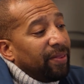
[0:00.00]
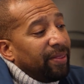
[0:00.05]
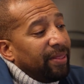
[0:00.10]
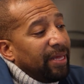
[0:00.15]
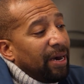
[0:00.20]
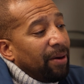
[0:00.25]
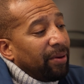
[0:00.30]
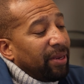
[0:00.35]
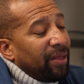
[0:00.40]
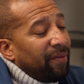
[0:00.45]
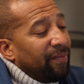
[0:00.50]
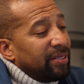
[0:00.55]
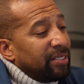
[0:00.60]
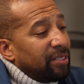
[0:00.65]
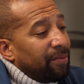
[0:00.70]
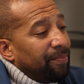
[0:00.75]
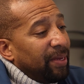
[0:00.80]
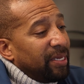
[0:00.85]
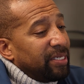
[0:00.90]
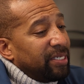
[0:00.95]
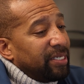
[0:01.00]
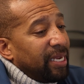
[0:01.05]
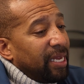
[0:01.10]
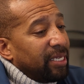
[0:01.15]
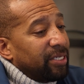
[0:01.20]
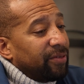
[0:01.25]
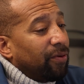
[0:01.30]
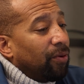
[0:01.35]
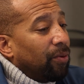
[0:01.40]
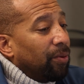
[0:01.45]
that would give us the best
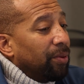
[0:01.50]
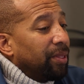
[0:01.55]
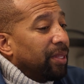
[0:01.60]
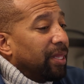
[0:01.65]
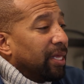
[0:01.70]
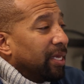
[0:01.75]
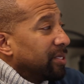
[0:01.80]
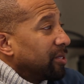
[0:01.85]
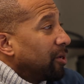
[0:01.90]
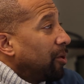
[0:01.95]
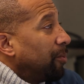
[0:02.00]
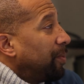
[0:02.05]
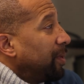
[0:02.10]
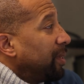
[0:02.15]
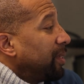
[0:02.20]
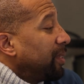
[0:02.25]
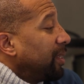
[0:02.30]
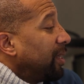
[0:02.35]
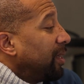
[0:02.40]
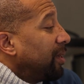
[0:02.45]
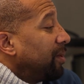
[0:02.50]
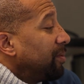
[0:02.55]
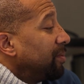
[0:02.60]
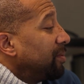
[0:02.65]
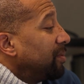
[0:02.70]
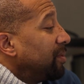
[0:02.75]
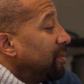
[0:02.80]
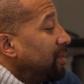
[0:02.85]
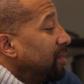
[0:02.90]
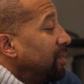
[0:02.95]
chance of holding things open. You know,
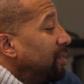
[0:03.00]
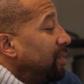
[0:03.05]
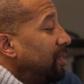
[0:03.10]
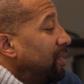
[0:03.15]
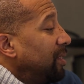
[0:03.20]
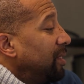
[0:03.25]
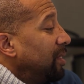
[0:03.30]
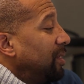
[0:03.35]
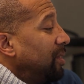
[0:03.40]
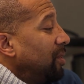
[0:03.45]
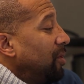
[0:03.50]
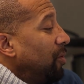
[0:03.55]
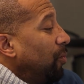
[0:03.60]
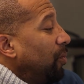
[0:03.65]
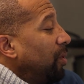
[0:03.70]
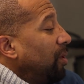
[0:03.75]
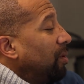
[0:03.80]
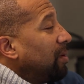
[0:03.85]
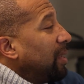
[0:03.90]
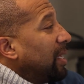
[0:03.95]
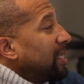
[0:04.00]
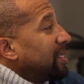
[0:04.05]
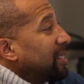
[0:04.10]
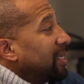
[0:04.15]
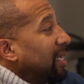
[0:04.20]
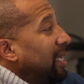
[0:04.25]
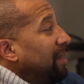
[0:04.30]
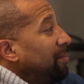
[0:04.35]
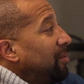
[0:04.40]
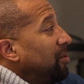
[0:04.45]
we don't like to
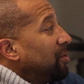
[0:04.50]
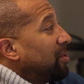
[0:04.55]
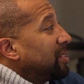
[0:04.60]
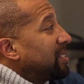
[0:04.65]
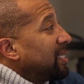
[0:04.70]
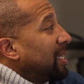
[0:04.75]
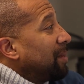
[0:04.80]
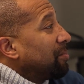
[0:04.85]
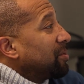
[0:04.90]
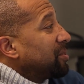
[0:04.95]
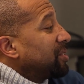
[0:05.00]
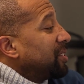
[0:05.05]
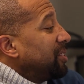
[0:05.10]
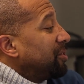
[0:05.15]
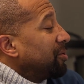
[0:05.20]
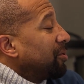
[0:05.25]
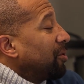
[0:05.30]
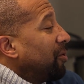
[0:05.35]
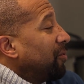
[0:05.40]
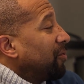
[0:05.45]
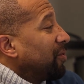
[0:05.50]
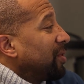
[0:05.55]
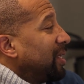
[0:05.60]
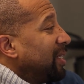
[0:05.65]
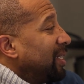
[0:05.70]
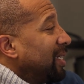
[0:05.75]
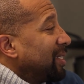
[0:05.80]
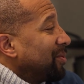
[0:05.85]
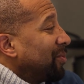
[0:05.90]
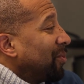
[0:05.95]
keep doing the same procedure over
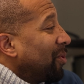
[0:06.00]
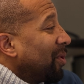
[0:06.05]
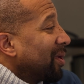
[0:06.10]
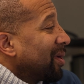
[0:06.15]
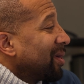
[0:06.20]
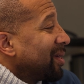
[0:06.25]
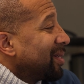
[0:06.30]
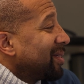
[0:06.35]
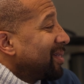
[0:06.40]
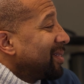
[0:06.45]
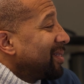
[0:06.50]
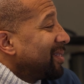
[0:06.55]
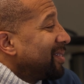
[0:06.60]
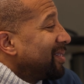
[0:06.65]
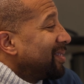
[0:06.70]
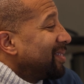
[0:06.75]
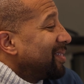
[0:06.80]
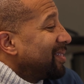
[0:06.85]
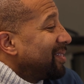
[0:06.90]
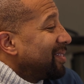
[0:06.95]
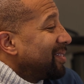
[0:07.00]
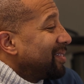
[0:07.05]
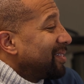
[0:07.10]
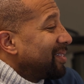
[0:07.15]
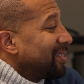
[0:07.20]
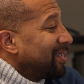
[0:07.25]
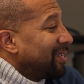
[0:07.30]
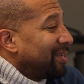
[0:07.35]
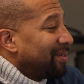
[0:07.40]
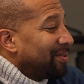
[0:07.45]
that doesn't work.
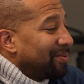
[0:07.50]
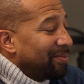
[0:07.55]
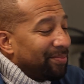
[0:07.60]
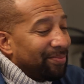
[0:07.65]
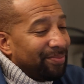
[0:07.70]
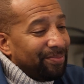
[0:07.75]
You know.